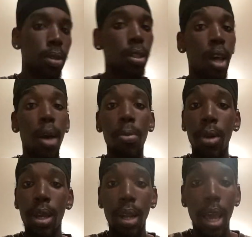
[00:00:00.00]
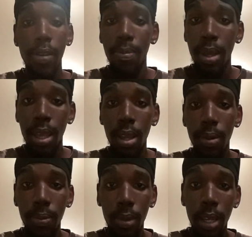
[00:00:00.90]
Y'all bring life, man.
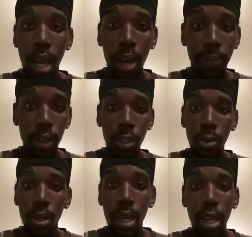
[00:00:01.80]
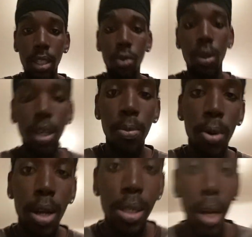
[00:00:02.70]
The God of Israel, the Ancient One, He
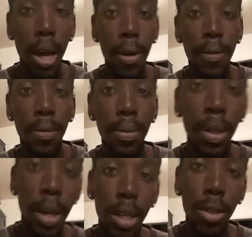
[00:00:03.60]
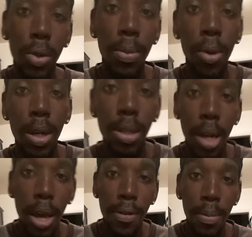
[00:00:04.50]
brings life. The Ancient One brings
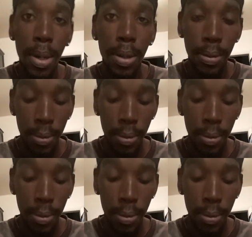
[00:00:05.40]
life, man.